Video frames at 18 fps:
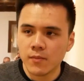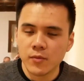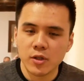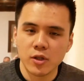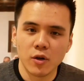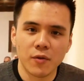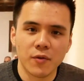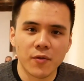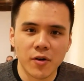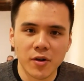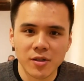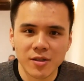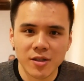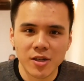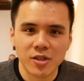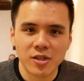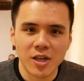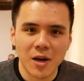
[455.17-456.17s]
So first
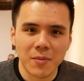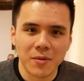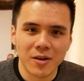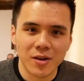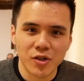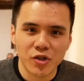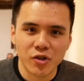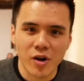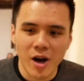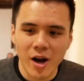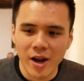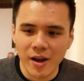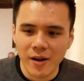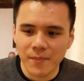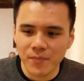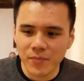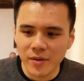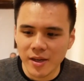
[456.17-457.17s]
dish I'm gonna try
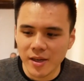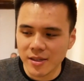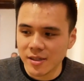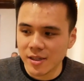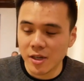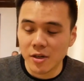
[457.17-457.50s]
is